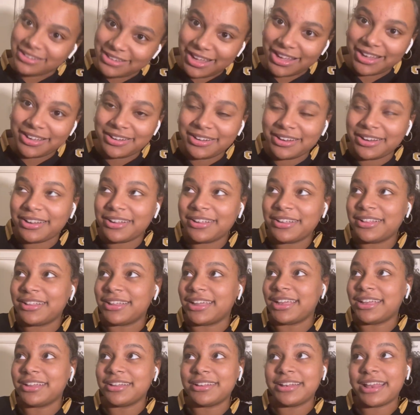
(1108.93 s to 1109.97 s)
take
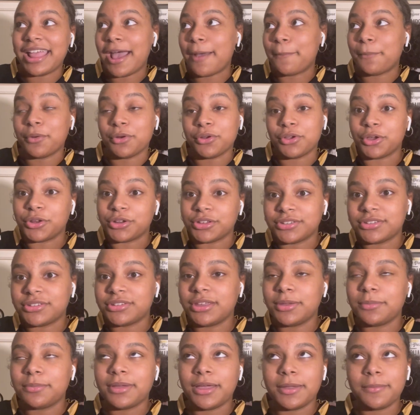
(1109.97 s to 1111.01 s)
a nap or go to
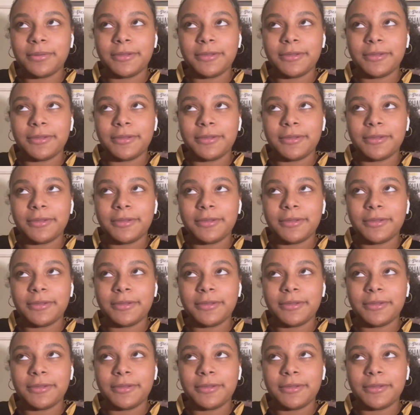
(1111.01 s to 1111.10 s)
sleep.